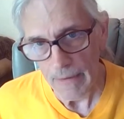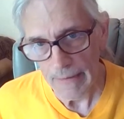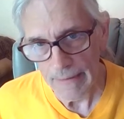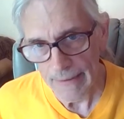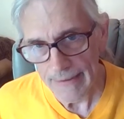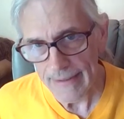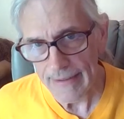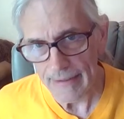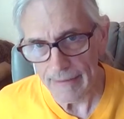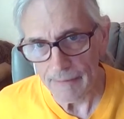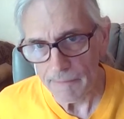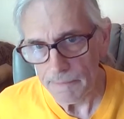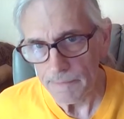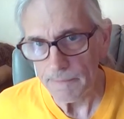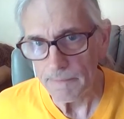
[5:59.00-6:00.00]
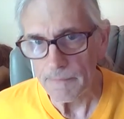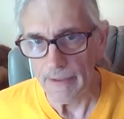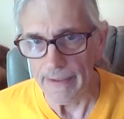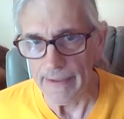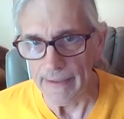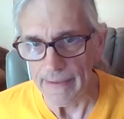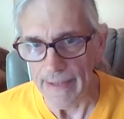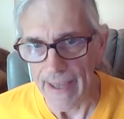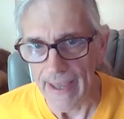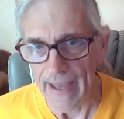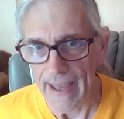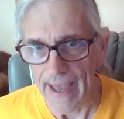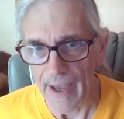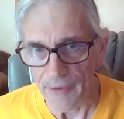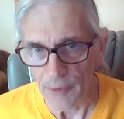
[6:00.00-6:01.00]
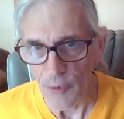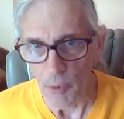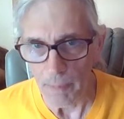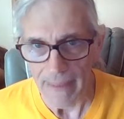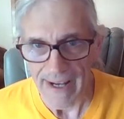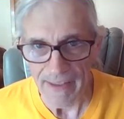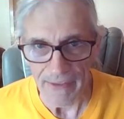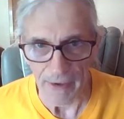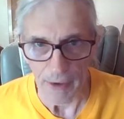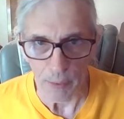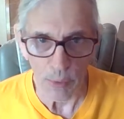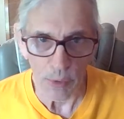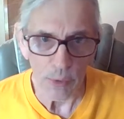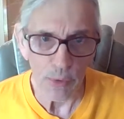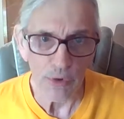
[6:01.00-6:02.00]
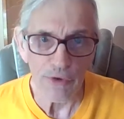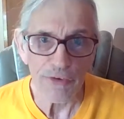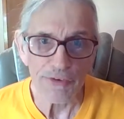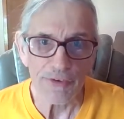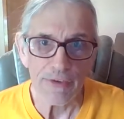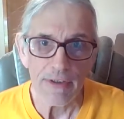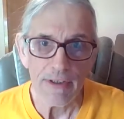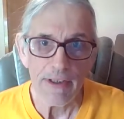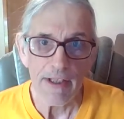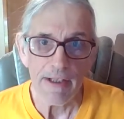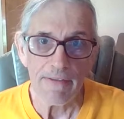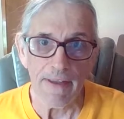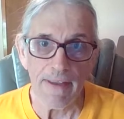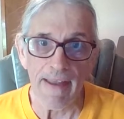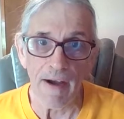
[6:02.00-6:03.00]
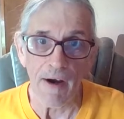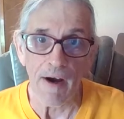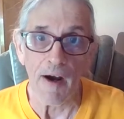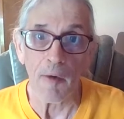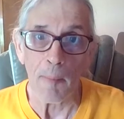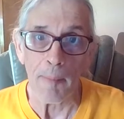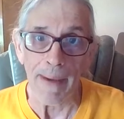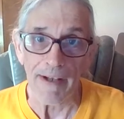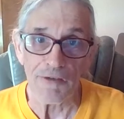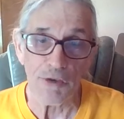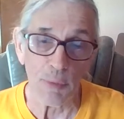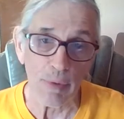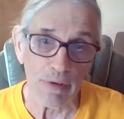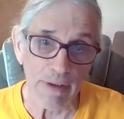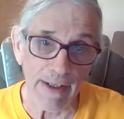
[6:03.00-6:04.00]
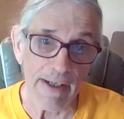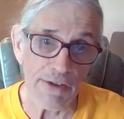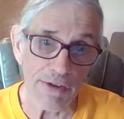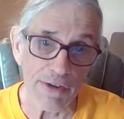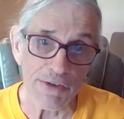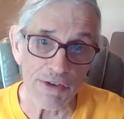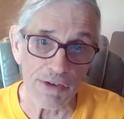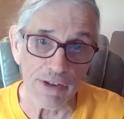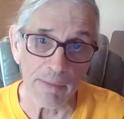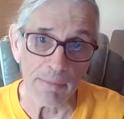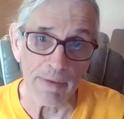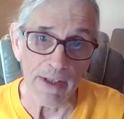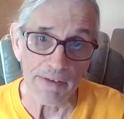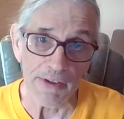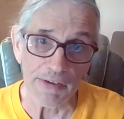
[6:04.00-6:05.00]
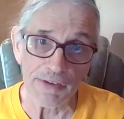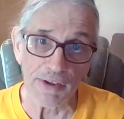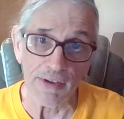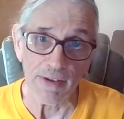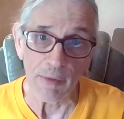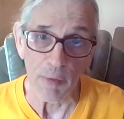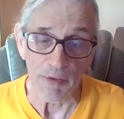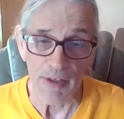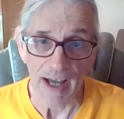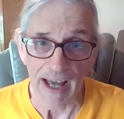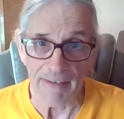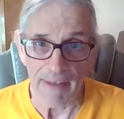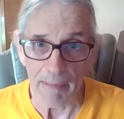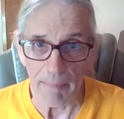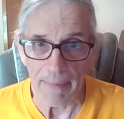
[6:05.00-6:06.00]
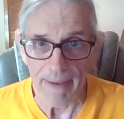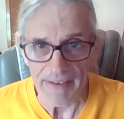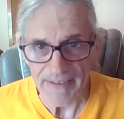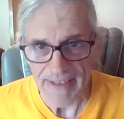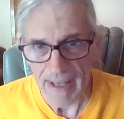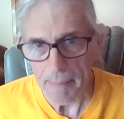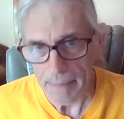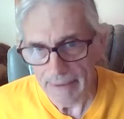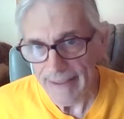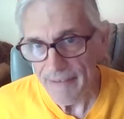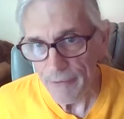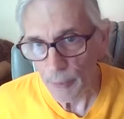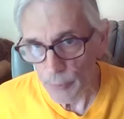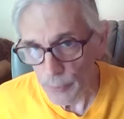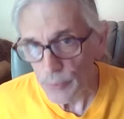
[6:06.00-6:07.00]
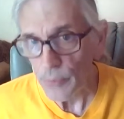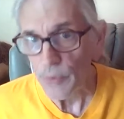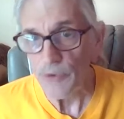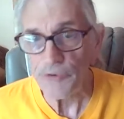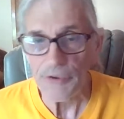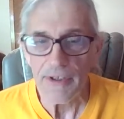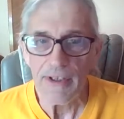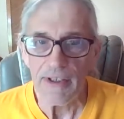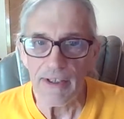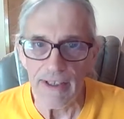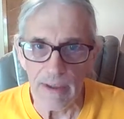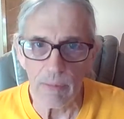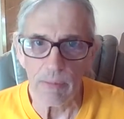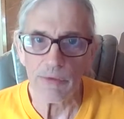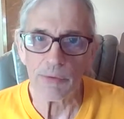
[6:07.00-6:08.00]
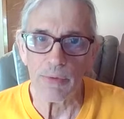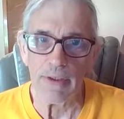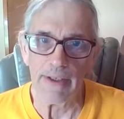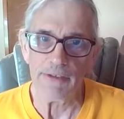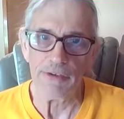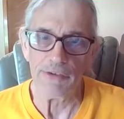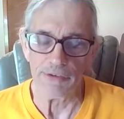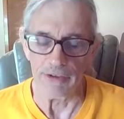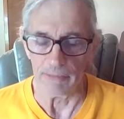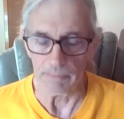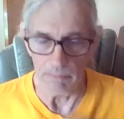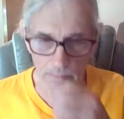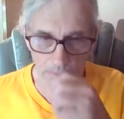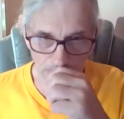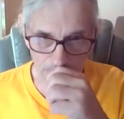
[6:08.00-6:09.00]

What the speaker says: live and how you obey their rules than they are about your relationship necessarily with God, because they believe the rules equals relationship.